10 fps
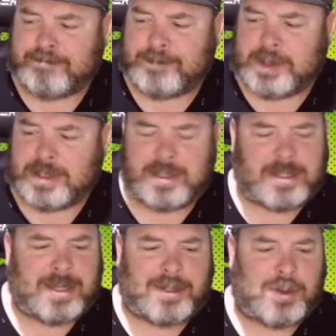just
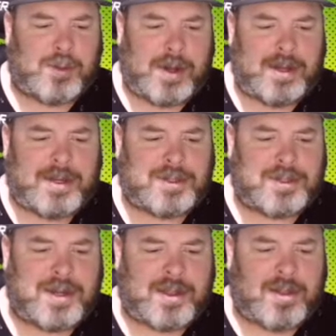such a great
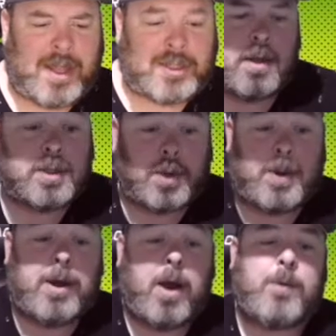addition to the collection. So
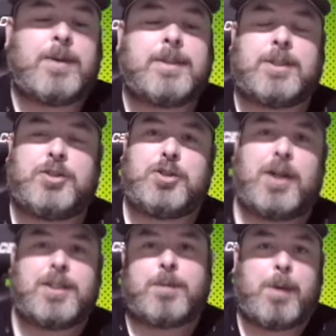here I was
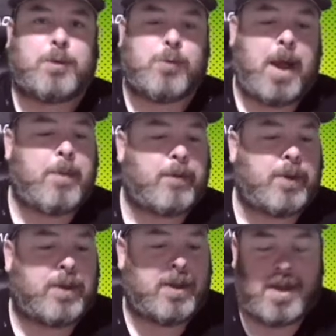just about to wrap
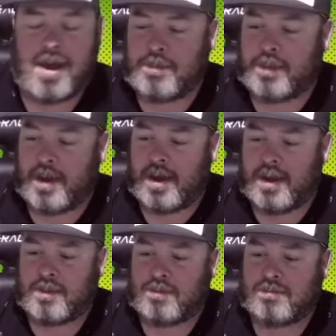everything up,
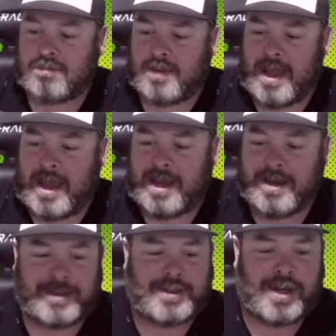and
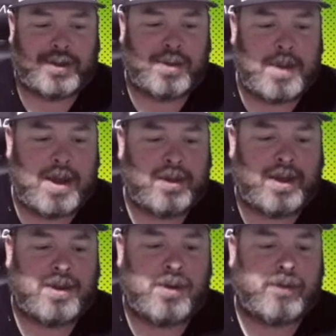I checked the mail. I
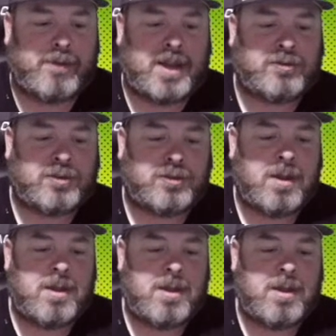got notification
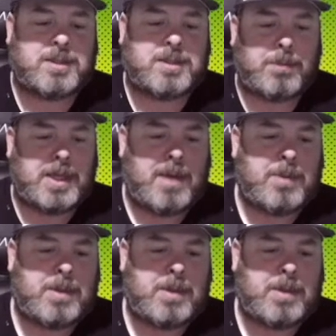that something came in the